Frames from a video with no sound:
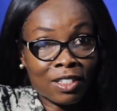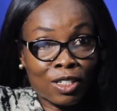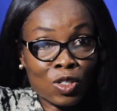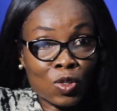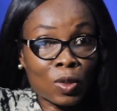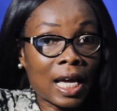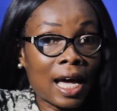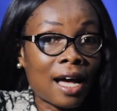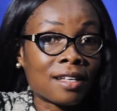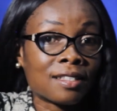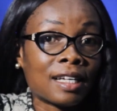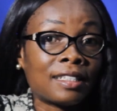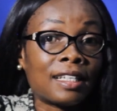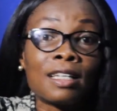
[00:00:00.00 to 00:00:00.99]
is this other
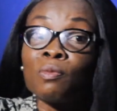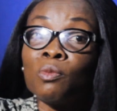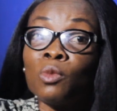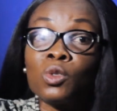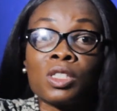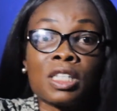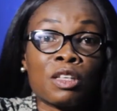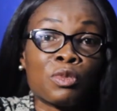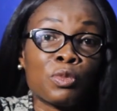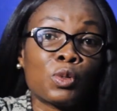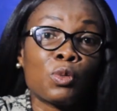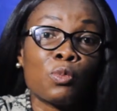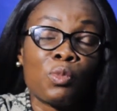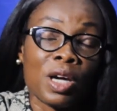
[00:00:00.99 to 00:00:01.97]
hazard that most times
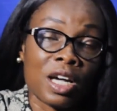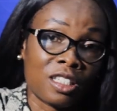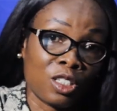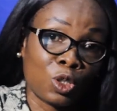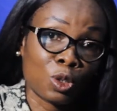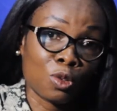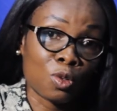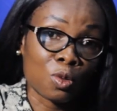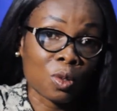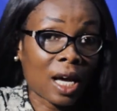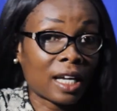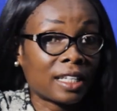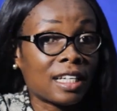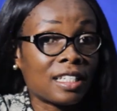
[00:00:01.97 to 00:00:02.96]
people don't pay attention
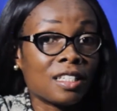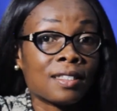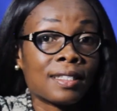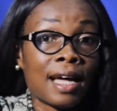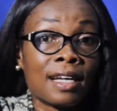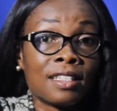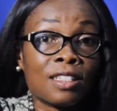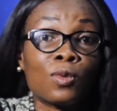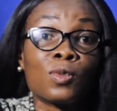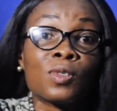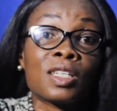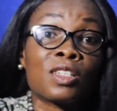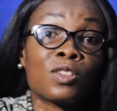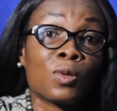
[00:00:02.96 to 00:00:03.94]
to, and that is as it
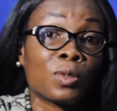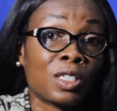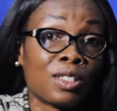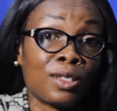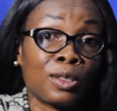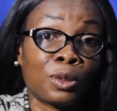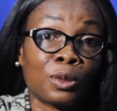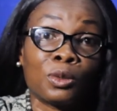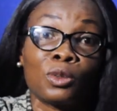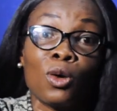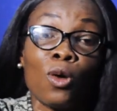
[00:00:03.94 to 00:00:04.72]
concerns the organization,